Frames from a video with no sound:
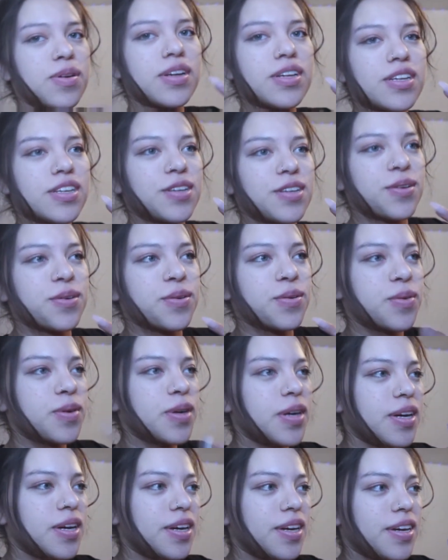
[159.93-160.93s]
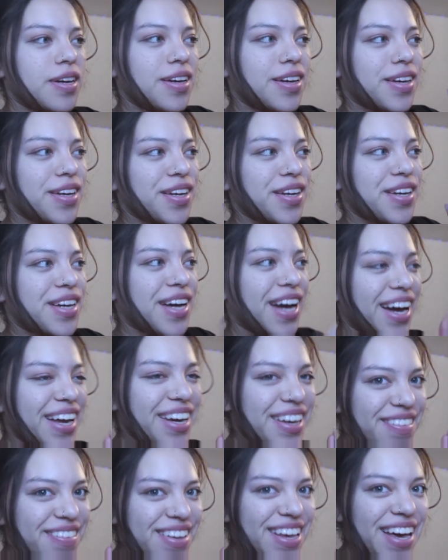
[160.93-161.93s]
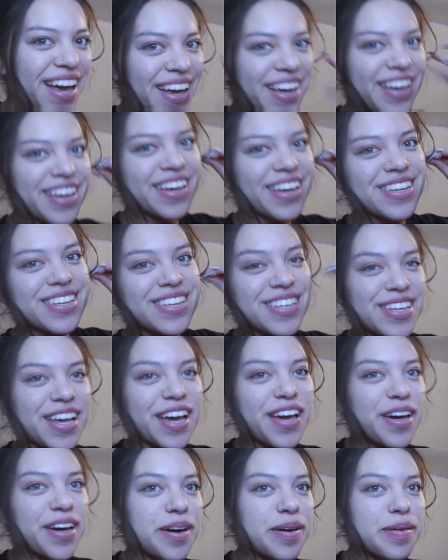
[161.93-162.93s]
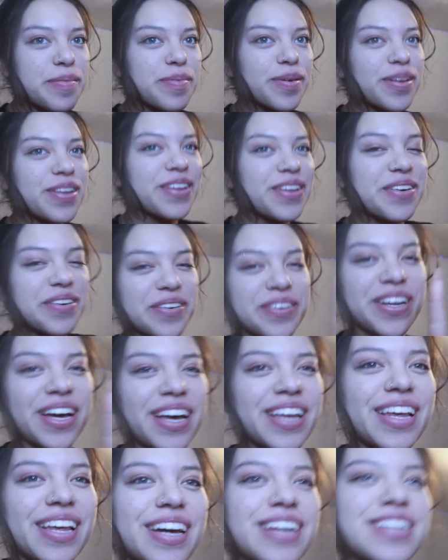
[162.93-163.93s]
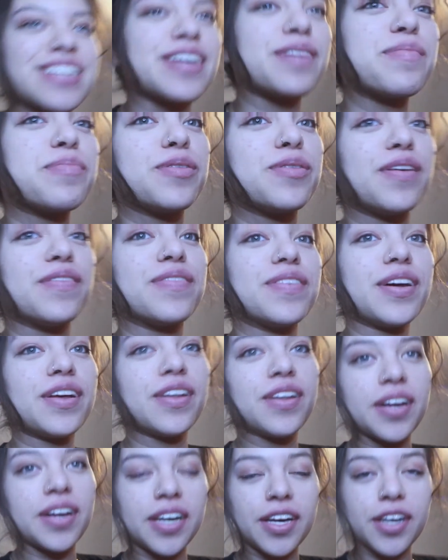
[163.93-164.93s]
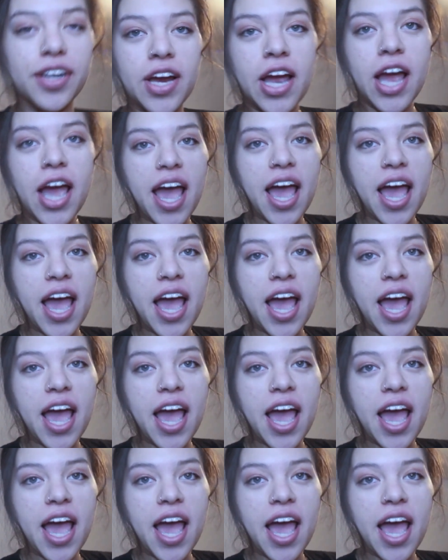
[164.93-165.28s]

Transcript: wanted to kind of, like, stay up the whole night. Like I said, pull off an all-nighter.